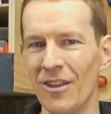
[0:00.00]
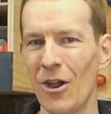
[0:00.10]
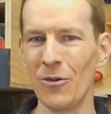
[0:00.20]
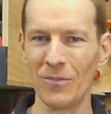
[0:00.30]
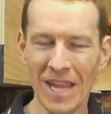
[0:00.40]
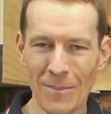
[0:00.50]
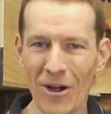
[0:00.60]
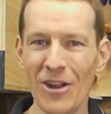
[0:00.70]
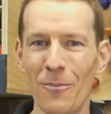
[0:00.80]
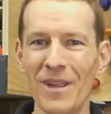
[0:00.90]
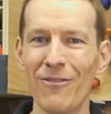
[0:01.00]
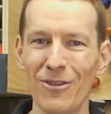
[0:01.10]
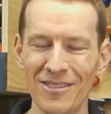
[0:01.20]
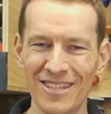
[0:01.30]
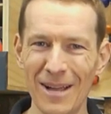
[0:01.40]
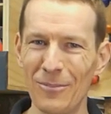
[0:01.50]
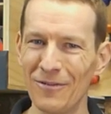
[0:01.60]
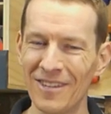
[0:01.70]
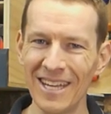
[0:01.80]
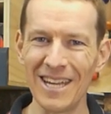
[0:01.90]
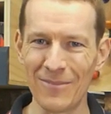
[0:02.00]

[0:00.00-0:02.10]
so it might not be everyone's cup of tea,